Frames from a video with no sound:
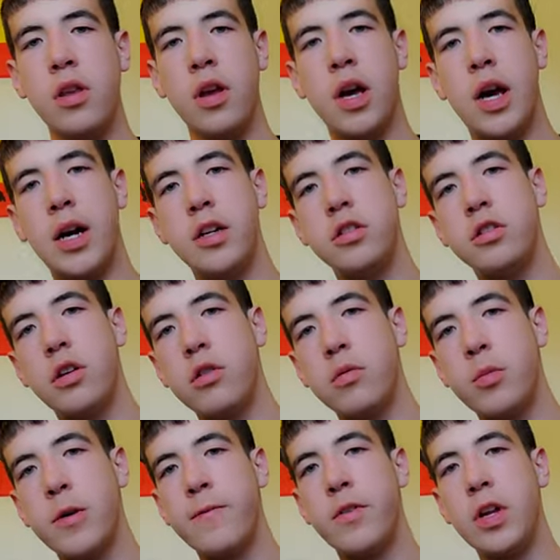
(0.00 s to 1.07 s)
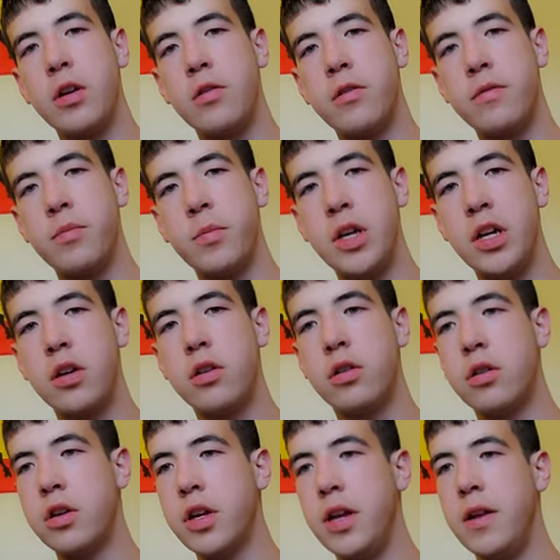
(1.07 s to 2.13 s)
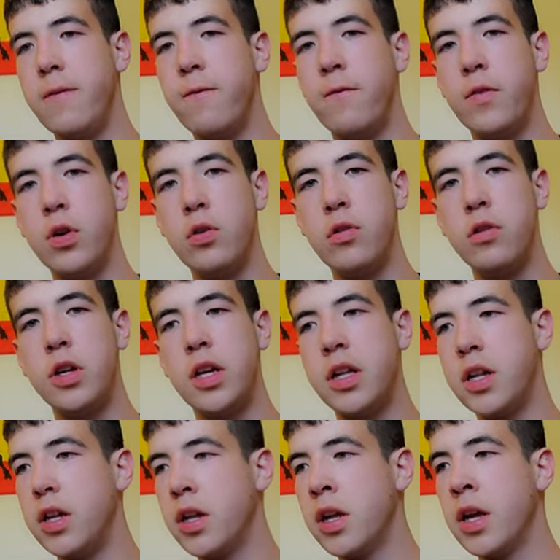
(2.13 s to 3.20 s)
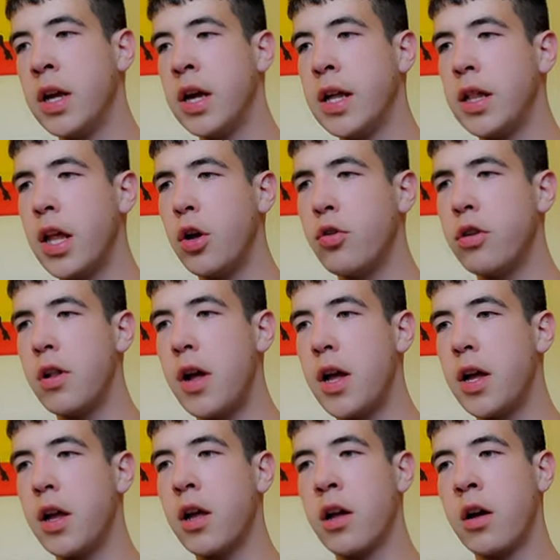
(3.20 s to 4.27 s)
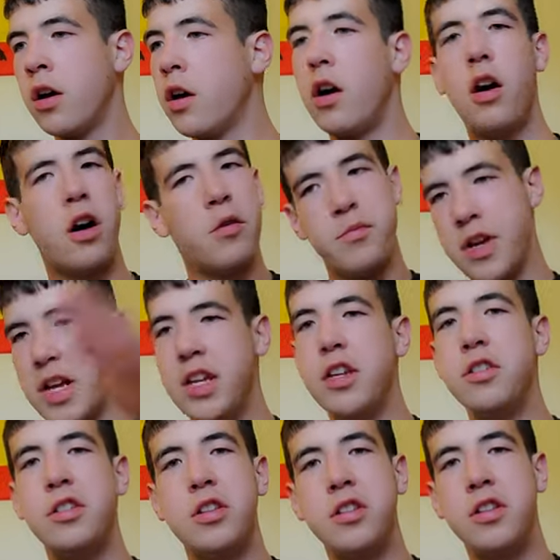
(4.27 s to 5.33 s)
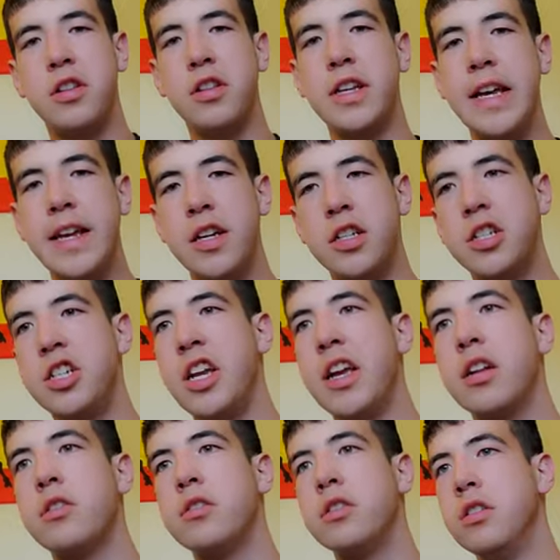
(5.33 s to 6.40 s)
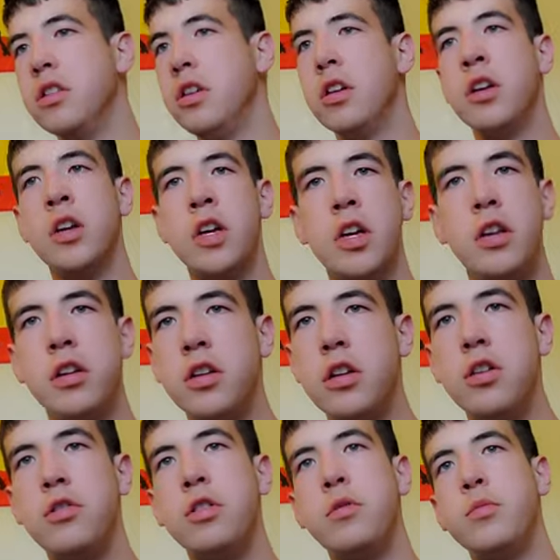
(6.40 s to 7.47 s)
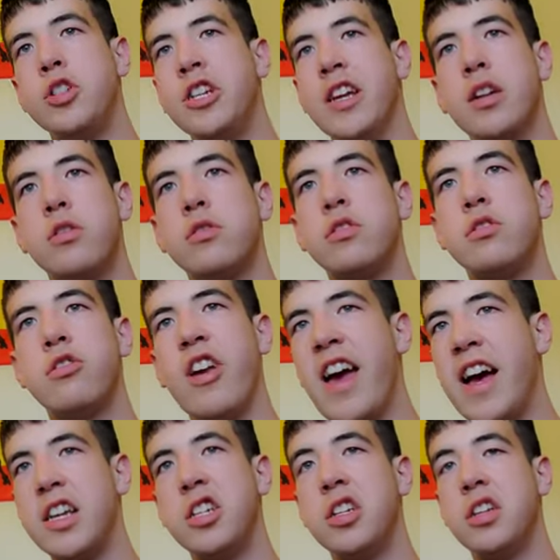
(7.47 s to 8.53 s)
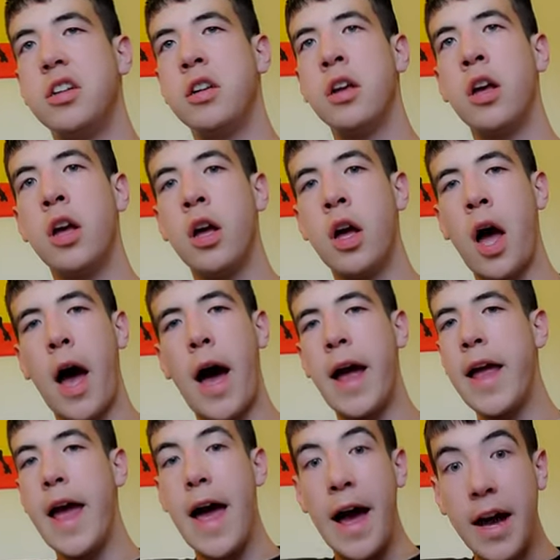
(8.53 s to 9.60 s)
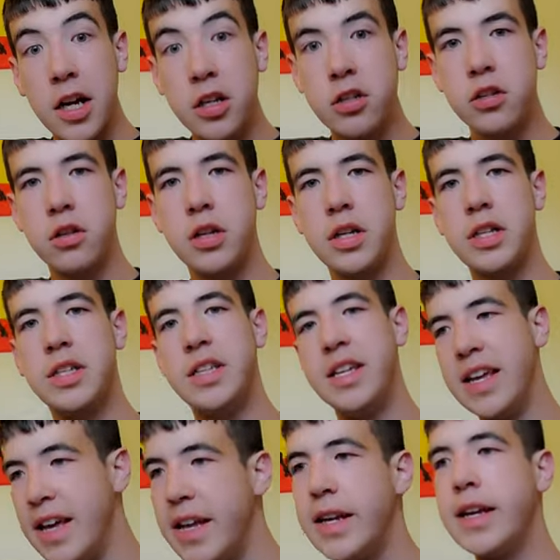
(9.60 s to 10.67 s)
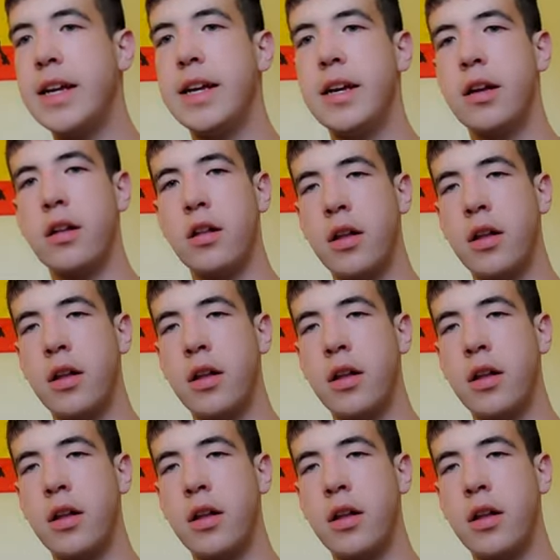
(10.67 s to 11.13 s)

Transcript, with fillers: I showed them a video of me cooking food and they were like, "Oh man, you should delete your channel. You're your YouTube channel is trash. And I actually did it.